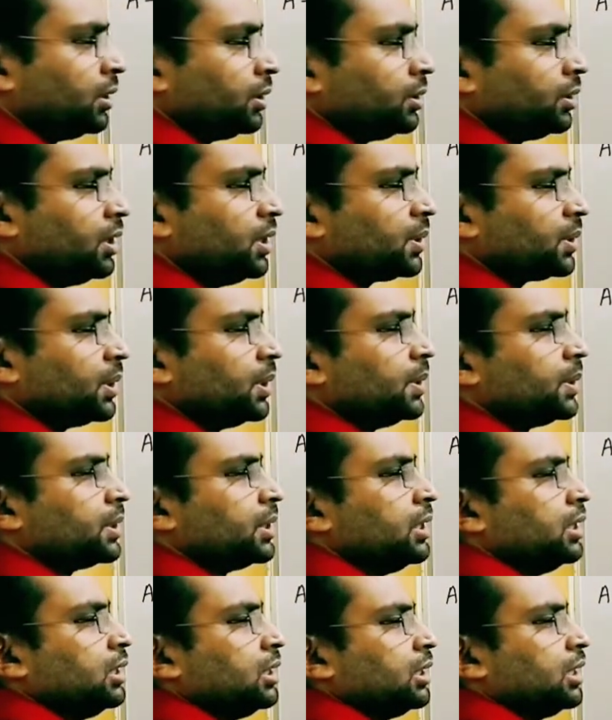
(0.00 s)
This
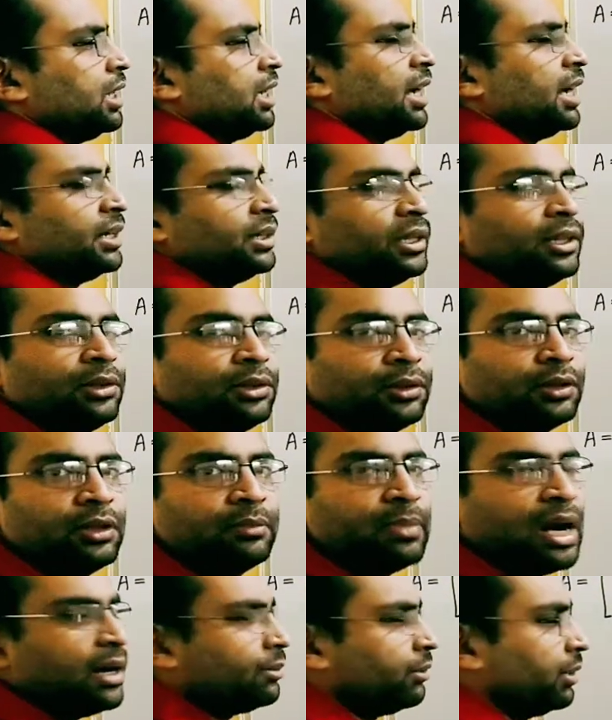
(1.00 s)
is
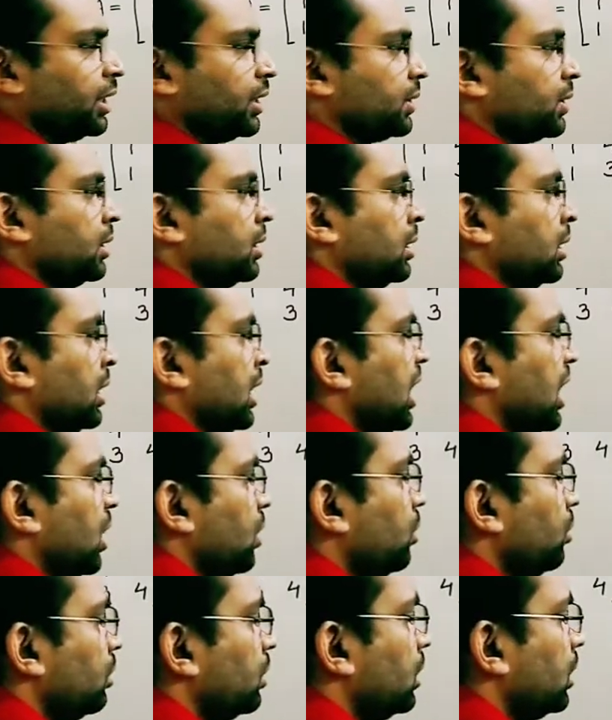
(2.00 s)
identity matrix.
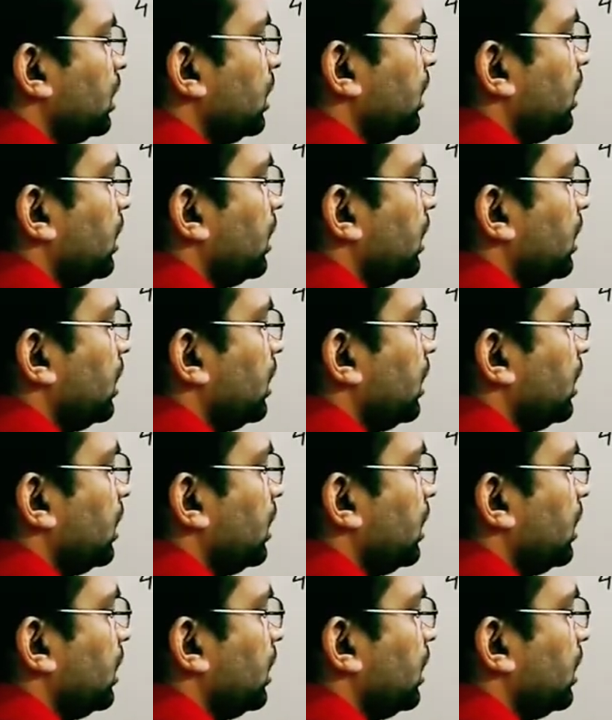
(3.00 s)
How?